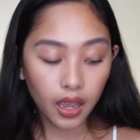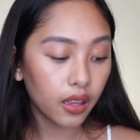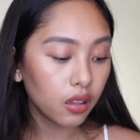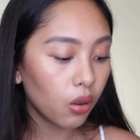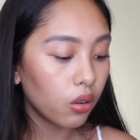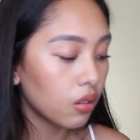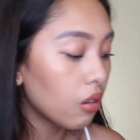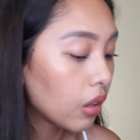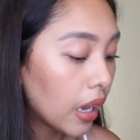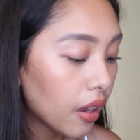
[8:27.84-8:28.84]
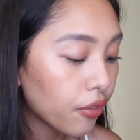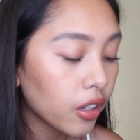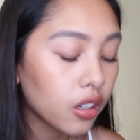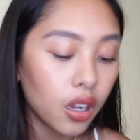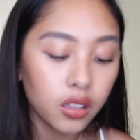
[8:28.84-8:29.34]
And, okay, I
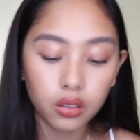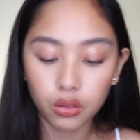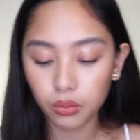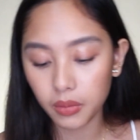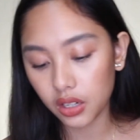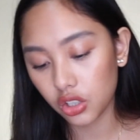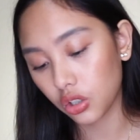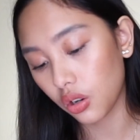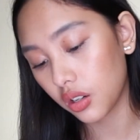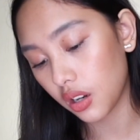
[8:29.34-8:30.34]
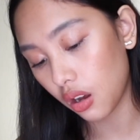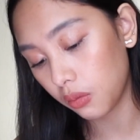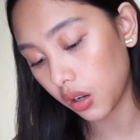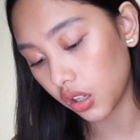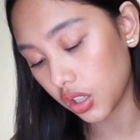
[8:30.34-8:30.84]
forgot to mention how
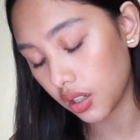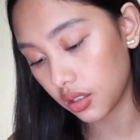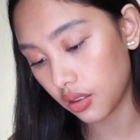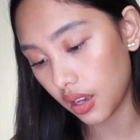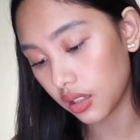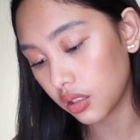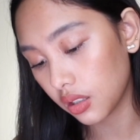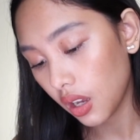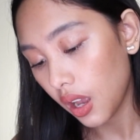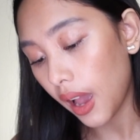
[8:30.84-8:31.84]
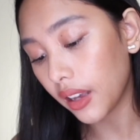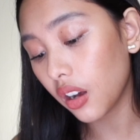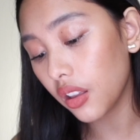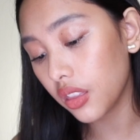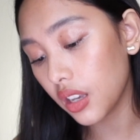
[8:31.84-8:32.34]
much is this. I
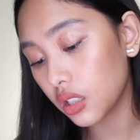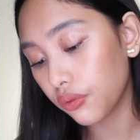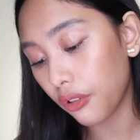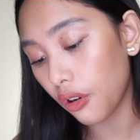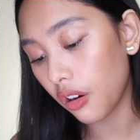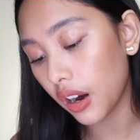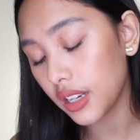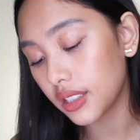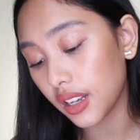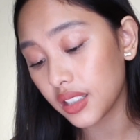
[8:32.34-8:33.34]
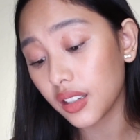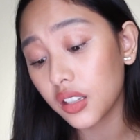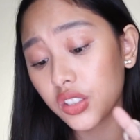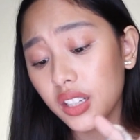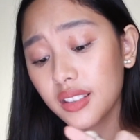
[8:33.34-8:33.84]
got this for
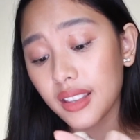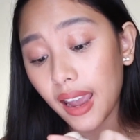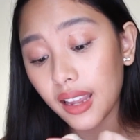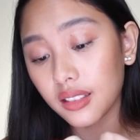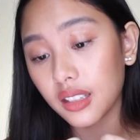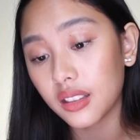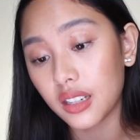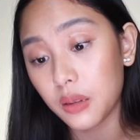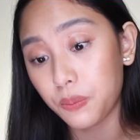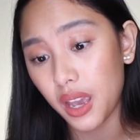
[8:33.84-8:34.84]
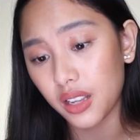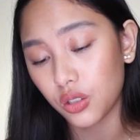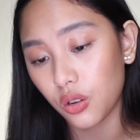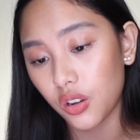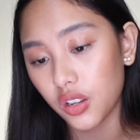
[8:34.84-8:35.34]
693
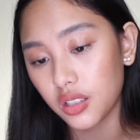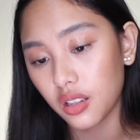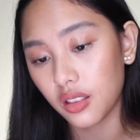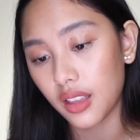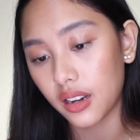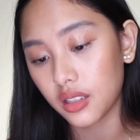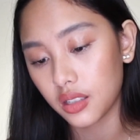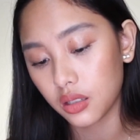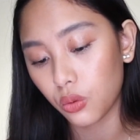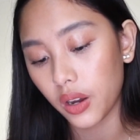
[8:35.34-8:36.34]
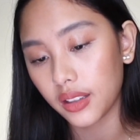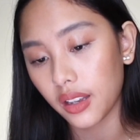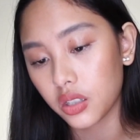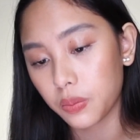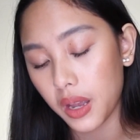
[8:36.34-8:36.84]
pesos. That is quite
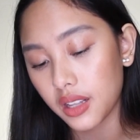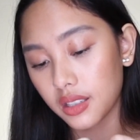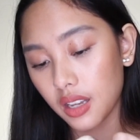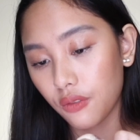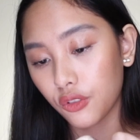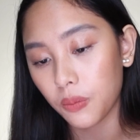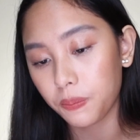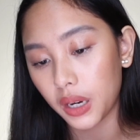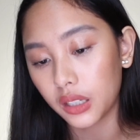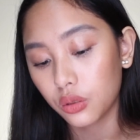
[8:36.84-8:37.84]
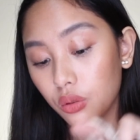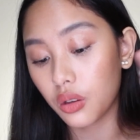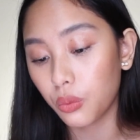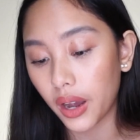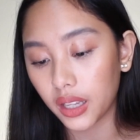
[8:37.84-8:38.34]
expensive compared to
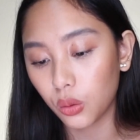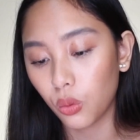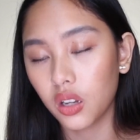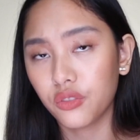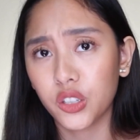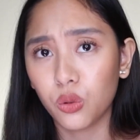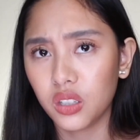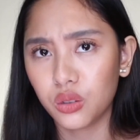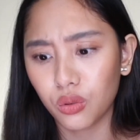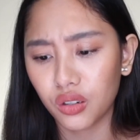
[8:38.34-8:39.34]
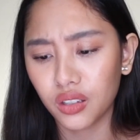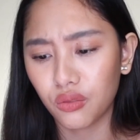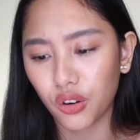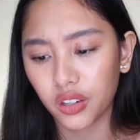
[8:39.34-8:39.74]
the white one for only 248